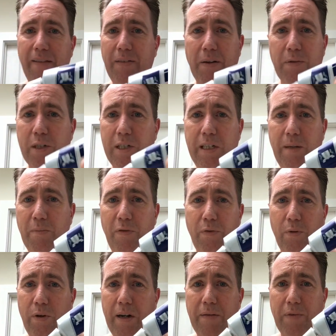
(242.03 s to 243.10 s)
I've never seen it
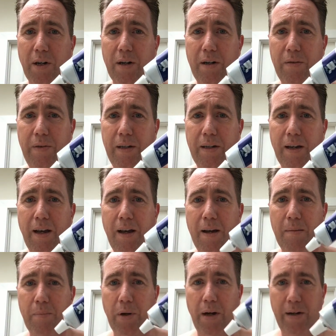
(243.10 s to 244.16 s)
before, never heard of it.
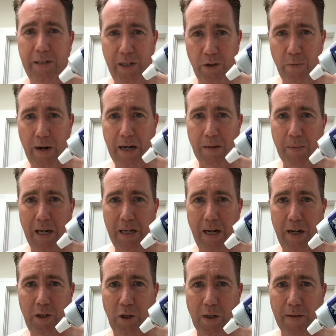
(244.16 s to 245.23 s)
But on your
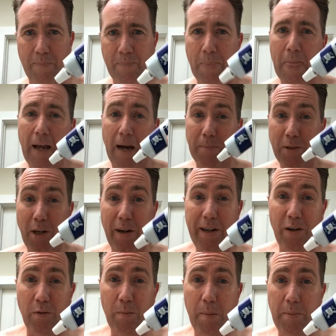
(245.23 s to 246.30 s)
recommendation, I'm sorry
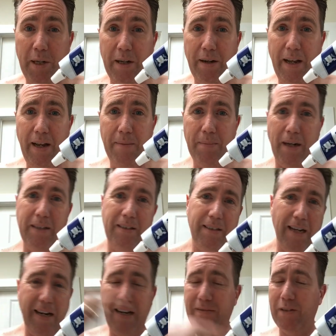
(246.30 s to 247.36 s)
I don't remember your name. I,
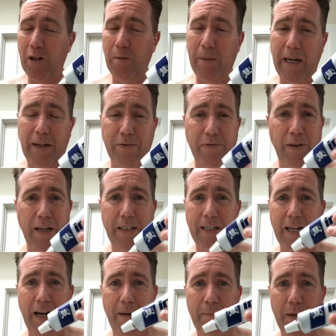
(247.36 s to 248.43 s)
would have to go back and find
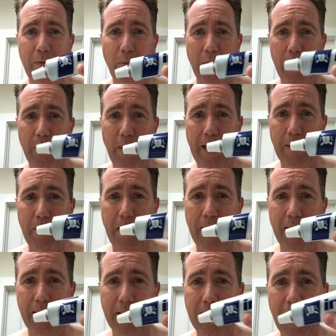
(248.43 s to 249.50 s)
the comment where you
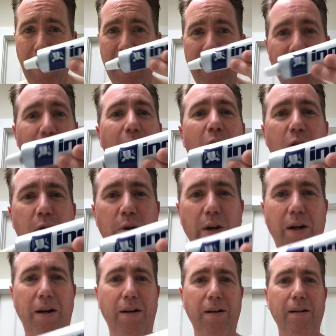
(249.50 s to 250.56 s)
recommended it. You'll know who
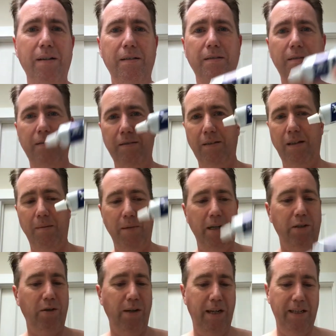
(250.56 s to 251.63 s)
you are. I'm
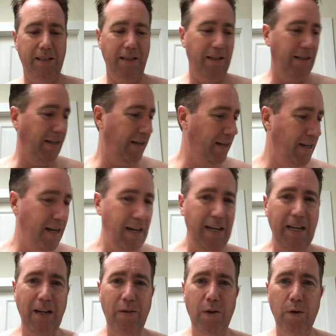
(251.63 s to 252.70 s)
gonna try it today.
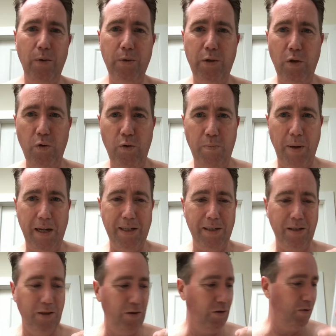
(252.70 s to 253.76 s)
In the old
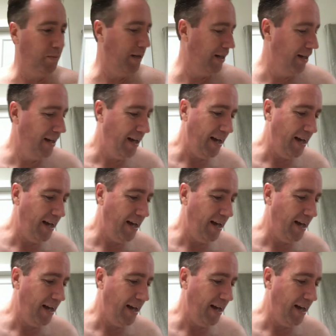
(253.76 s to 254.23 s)
toothpaste tube.